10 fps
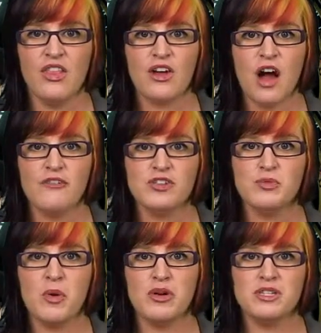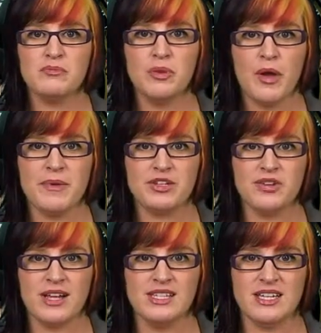The Conference Board's Employment
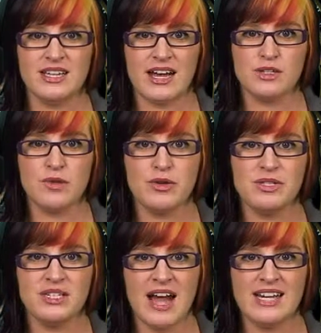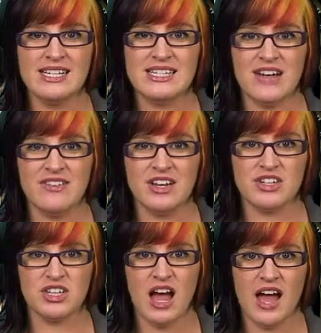Trends Index rose to 97 in
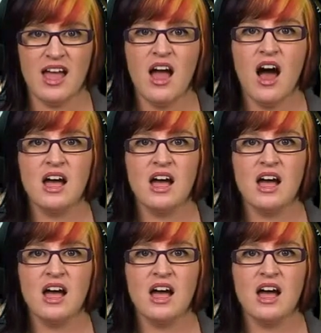July,